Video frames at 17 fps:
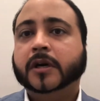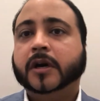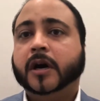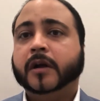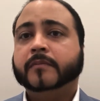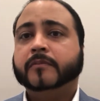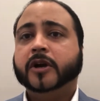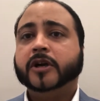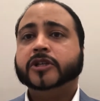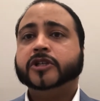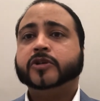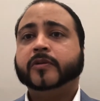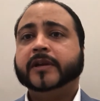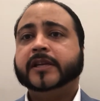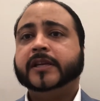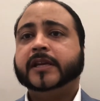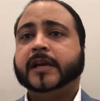On March
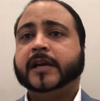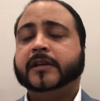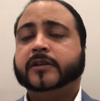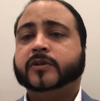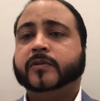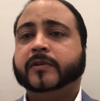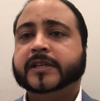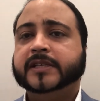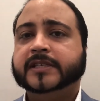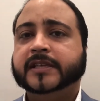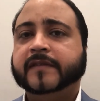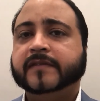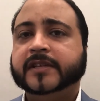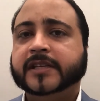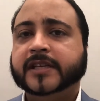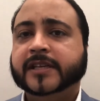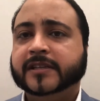29,
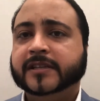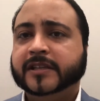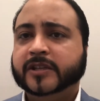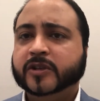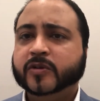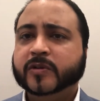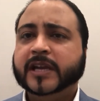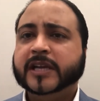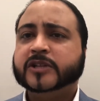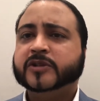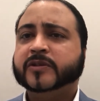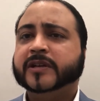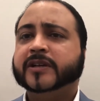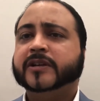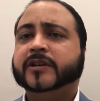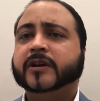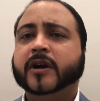2017, the UK
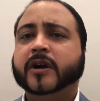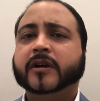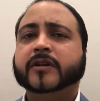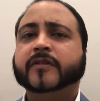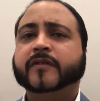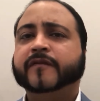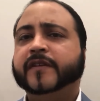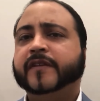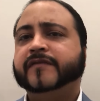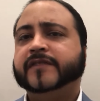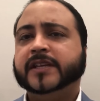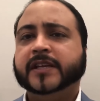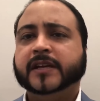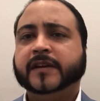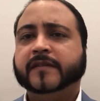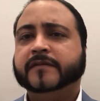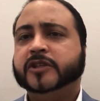triggered Article
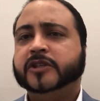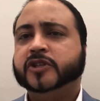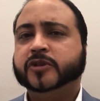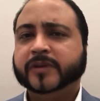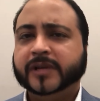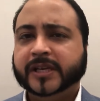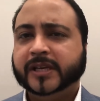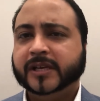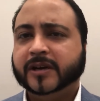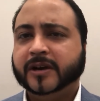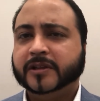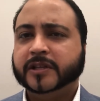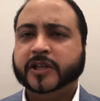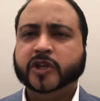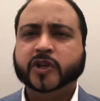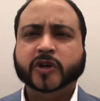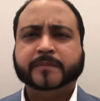50 of the Treaty on
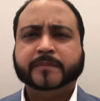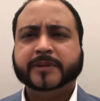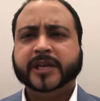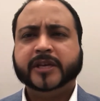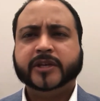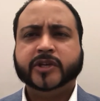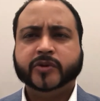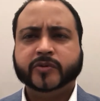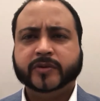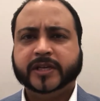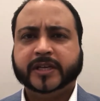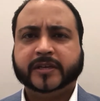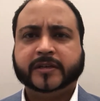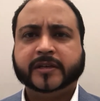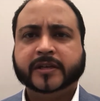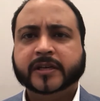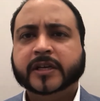the European
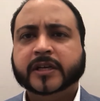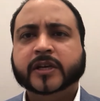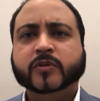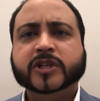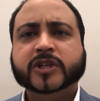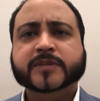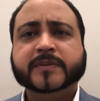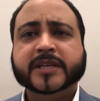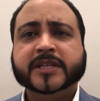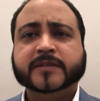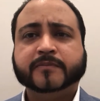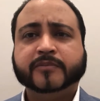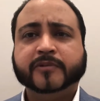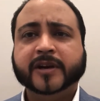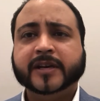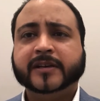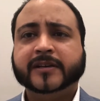Union, which means
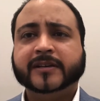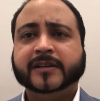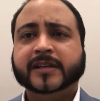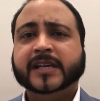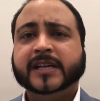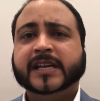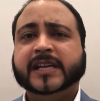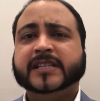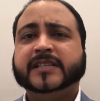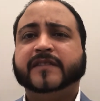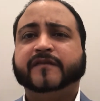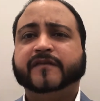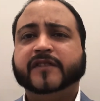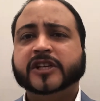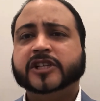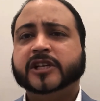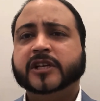Britain is
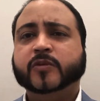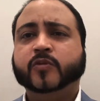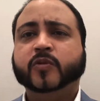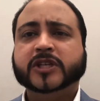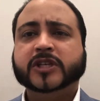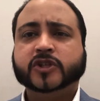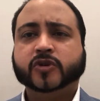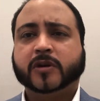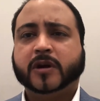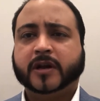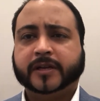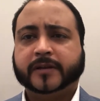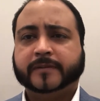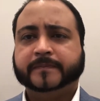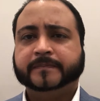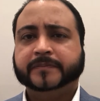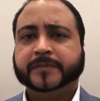officially withdrawing.